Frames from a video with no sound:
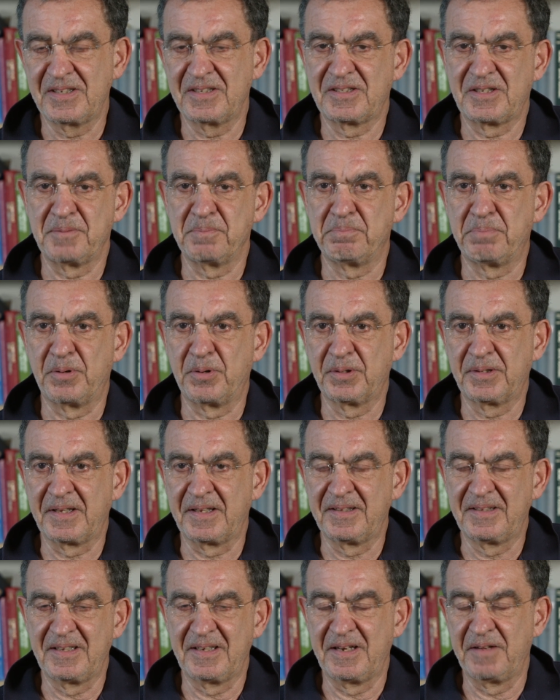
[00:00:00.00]
It's
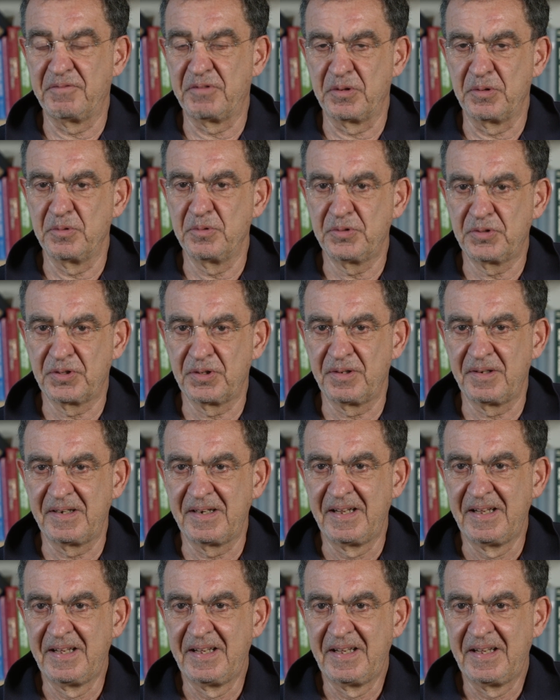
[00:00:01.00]
important in evolution.